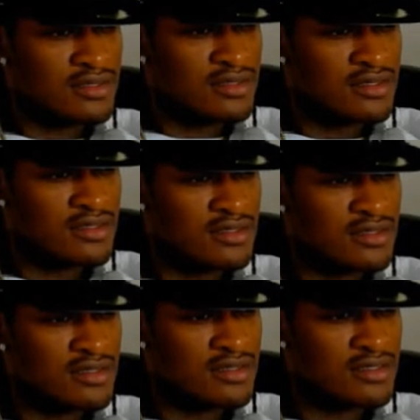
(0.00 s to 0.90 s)

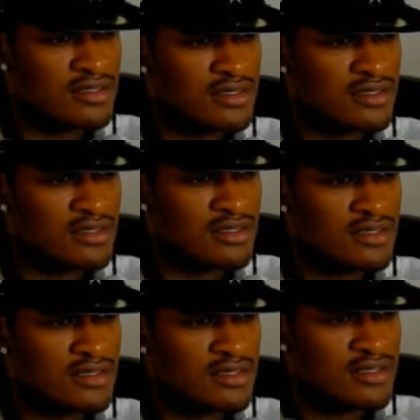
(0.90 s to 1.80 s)
Nobody speaks.